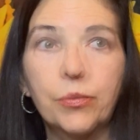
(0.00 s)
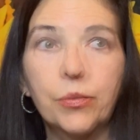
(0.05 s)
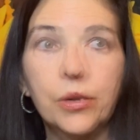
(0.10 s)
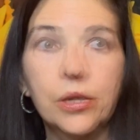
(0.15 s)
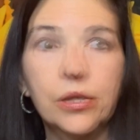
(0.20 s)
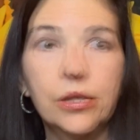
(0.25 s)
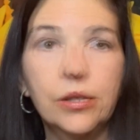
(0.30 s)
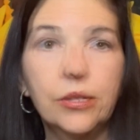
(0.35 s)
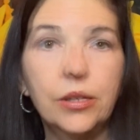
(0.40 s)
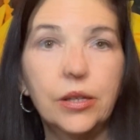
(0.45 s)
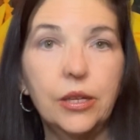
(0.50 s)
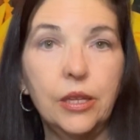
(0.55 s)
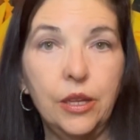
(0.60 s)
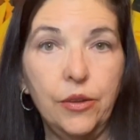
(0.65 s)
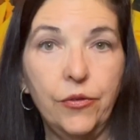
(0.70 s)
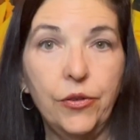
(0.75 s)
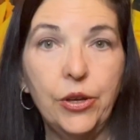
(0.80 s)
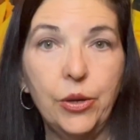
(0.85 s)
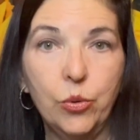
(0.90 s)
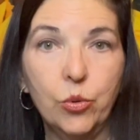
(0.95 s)
monthly payment
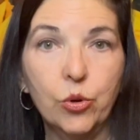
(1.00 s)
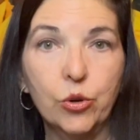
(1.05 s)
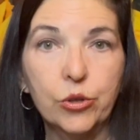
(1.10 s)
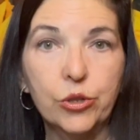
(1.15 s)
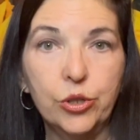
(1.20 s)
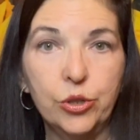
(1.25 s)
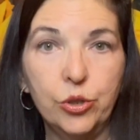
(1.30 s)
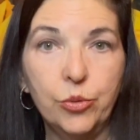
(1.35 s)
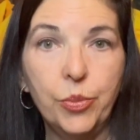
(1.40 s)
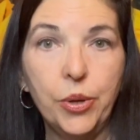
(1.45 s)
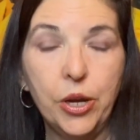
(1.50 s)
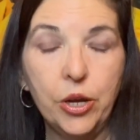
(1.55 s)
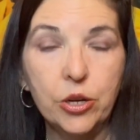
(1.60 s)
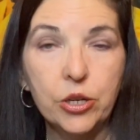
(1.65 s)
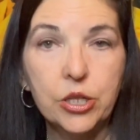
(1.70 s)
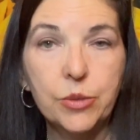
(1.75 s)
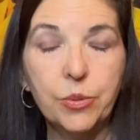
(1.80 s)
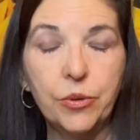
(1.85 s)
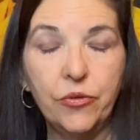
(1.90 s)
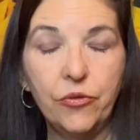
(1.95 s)
if he were to
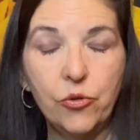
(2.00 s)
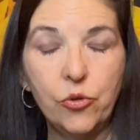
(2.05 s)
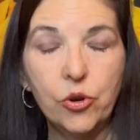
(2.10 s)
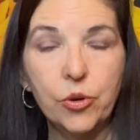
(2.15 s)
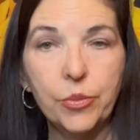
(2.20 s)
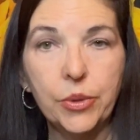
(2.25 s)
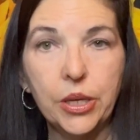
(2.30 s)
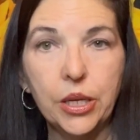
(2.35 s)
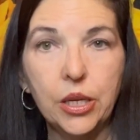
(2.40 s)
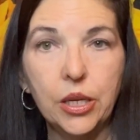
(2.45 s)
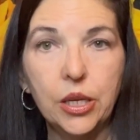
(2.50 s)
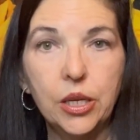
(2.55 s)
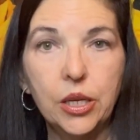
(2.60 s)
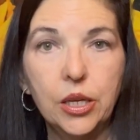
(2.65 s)
perish before me.